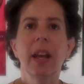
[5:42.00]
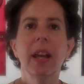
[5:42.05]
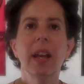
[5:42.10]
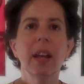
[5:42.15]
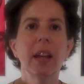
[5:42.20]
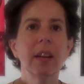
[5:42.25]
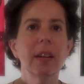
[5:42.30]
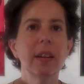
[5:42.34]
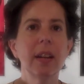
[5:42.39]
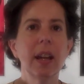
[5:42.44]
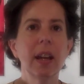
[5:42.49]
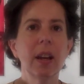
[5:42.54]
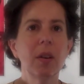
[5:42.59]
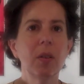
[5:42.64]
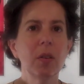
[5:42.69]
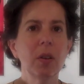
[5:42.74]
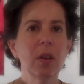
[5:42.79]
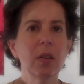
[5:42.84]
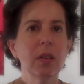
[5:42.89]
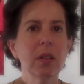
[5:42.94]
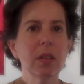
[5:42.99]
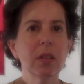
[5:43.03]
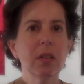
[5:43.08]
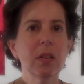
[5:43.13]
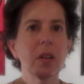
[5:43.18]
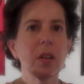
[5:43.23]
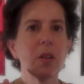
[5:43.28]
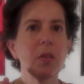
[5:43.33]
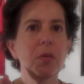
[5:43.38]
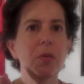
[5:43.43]
And now you're
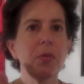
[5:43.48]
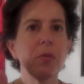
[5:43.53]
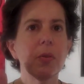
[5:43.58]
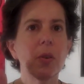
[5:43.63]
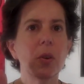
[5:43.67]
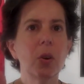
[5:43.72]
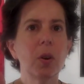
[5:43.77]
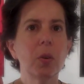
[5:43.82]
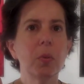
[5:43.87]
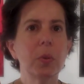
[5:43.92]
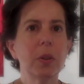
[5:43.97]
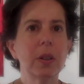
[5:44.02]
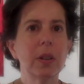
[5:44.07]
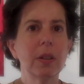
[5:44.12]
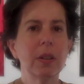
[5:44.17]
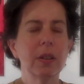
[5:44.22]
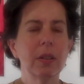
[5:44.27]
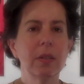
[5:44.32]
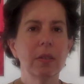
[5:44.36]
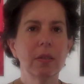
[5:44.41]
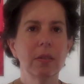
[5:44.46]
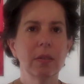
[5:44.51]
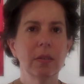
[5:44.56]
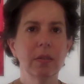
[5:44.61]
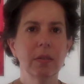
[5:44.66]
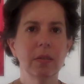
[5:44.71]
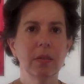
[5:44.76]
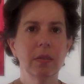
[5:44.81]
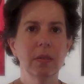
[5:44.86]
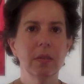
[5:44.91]
listening forward.
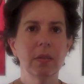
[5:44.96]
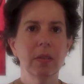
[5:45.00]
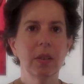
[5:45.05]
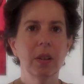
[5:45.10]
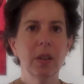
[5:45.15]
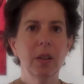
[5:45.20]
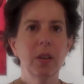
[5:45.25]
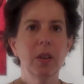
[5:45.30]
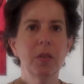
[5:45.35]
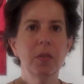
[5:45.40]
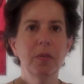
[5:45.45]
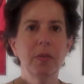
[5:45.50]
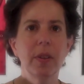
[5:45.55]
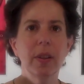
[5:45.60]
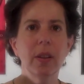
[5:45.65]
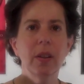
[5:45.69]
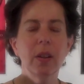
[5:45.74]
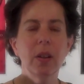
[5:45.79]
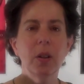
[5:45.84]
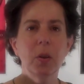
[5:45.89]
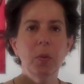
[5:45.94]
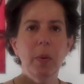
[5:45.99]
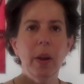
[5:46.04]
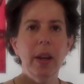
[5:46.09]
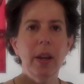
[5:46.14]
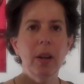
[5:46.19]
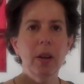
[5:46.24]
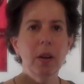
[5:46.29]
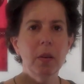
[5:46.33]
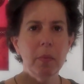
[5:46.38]
You're feeling your
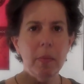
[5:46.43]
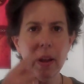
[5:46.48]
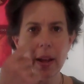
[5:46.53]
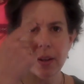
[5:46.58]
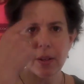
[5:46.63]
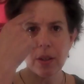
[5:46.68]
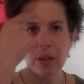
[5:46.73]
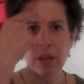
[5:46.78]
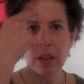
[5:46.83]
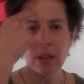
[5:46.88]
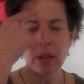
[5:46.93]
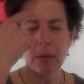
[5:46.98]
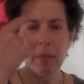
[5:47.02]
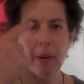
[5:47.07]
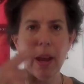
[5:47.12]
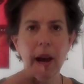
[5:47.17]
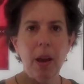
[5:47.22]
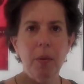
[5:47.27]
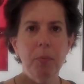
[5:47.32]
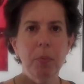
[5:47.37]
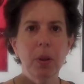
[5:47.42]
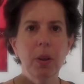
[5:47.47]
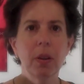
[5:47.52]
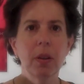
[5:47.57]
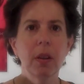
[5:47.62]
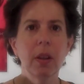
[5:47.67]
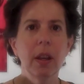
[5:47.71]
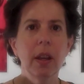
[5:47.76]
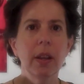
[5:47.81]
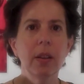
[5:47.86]
way, you're imagining the map,
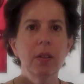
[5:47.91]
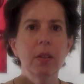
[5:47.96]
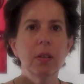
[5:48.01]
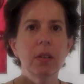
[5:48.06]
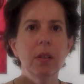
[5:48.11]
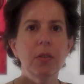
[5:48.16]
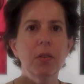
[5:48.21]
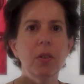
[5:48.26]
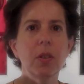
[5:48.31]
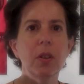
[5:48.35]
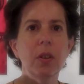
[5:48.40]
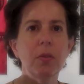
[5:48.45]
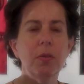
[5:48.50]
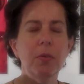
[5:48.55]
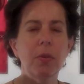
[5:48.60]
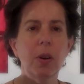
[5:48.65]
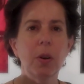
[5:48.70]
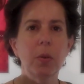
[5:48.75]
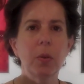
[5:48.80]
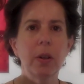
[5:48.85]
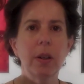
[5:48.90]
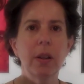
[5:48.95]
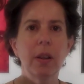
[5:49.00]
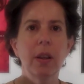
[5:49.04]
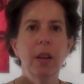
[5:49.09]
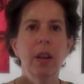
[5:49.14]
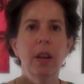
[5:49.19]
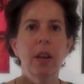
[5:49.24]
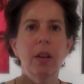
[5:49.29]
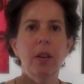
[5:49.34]
and you're listening forward,
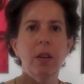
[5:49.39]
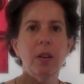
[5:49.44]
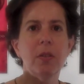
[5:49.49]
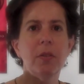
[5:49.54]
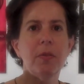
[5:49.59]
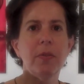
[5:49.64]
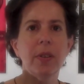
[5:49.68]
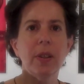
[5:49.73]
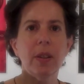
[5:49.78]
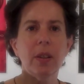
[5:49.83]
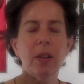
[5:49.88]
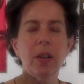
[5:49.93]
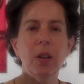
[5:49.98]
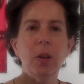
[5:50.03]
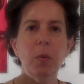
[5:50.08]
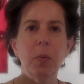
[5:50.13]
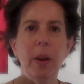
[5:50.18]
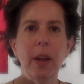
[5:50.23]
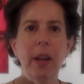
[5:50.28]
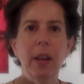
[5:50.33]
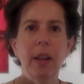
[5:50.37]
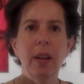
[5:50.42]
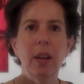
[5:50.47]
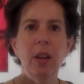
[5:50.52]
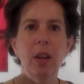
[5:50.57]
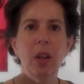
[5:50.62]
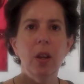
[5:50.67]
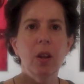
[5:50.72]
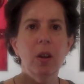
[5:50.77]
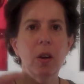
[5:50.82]
and you're feeling your way,
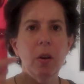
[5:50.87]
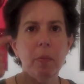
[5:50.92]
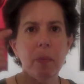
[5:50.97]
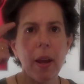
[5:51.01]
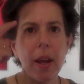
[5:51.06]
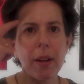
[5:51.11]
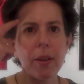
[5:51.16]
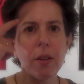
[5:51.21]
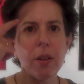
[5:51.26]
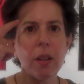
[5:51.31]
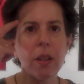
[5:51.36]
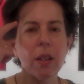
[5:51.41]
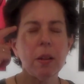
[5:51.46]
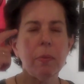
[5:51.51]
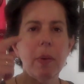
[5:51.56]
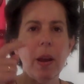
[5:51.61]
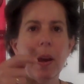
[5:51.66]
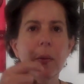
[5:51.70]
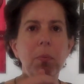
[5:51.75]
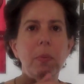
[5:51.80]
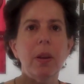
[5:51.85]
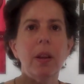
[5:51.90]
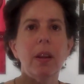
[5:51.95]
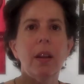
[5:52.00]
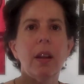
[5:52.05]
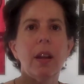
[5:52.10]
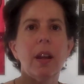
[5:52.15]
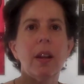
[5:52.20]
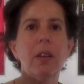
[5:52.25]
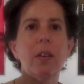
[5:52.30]
you're imagining the map,
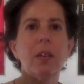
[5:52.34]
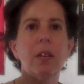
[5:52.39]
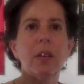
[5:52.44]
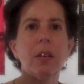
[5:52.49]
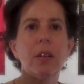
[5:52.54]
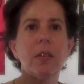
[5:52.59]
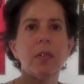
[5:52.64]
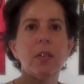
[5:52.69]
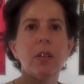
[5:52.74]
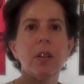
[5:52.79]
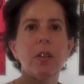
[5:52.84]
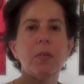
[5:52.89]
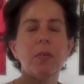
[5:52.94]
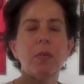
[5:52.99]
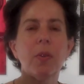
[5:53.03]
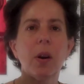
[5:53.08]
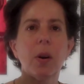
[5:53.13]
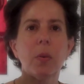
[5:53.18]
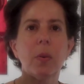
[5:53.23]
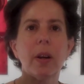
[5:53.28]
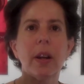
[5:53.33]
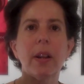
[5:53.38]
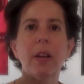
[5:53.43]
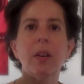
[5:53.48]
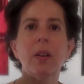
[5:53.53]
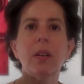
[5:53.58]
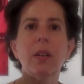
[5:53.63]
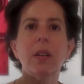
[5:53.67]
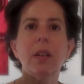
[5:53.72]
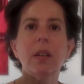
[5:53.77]
and you're listening forward, and
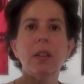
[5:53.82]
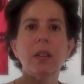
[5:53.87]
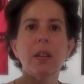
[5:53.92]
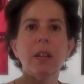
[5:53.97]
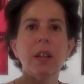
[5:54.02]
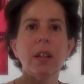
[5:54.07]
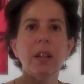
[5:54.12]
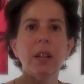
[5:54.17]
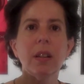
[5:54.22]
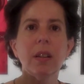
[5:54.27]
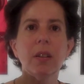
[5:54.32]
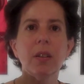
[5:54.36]
you're listening